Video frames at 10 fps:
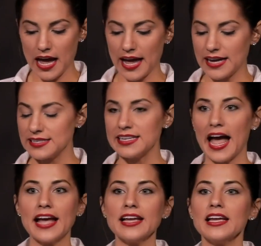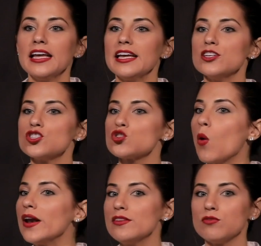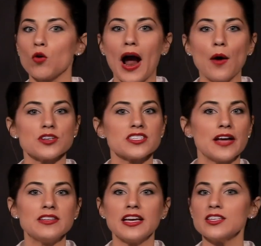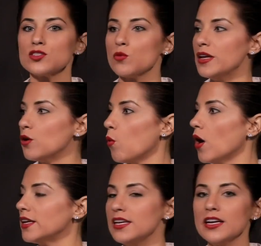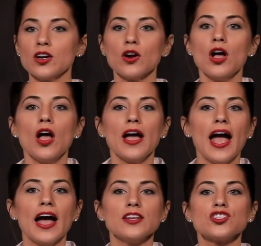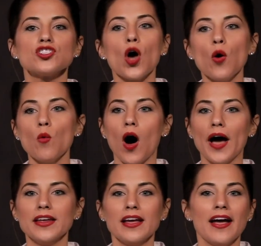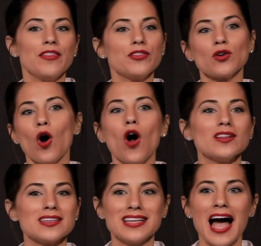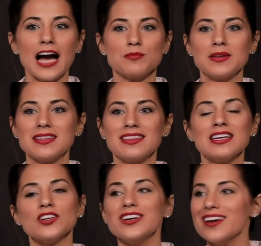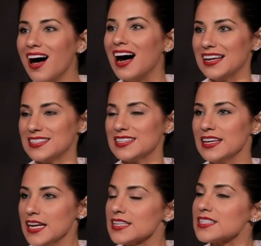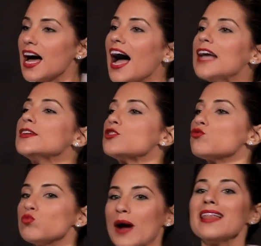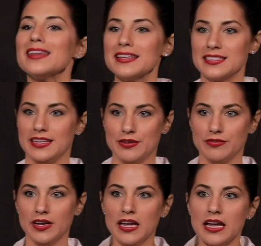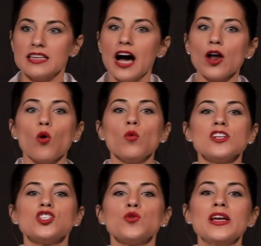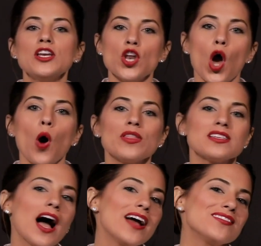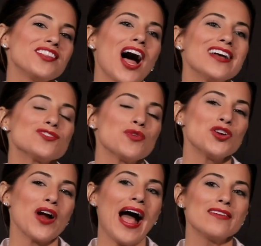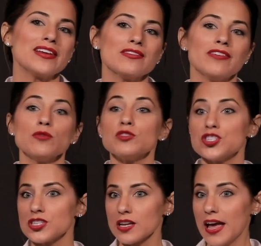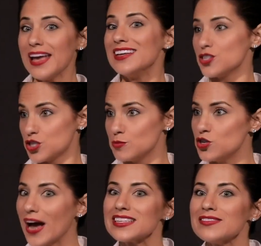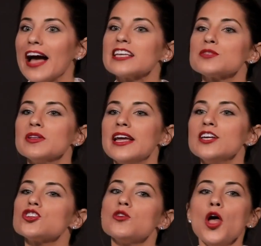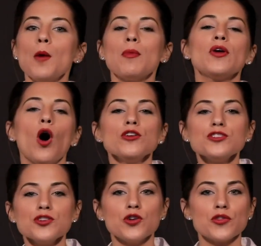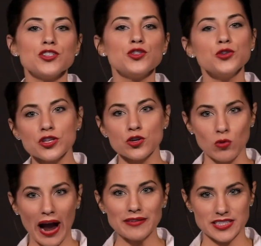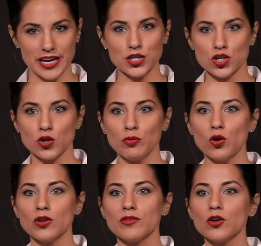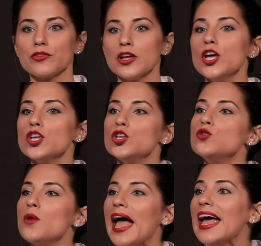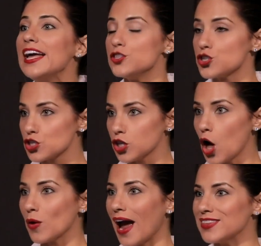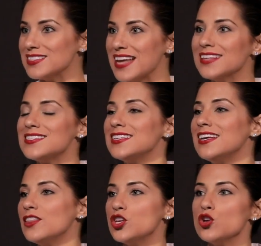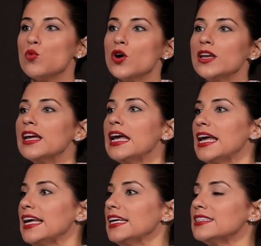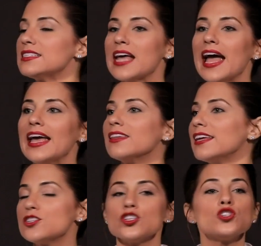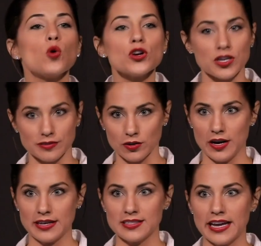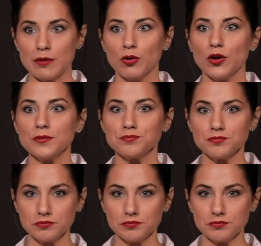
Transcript: A day is 24 hours, 7 days a week, 1 year, and so on. And that they're all exact, but they're not. Time is relative. Not only do we know that time flies when you're having fun, which is a subjective explanation, but we also know that due to the gravitational pull of Earth, you age slower at the Dead Sea than you would in, say, Atlanta, Georgia, for example.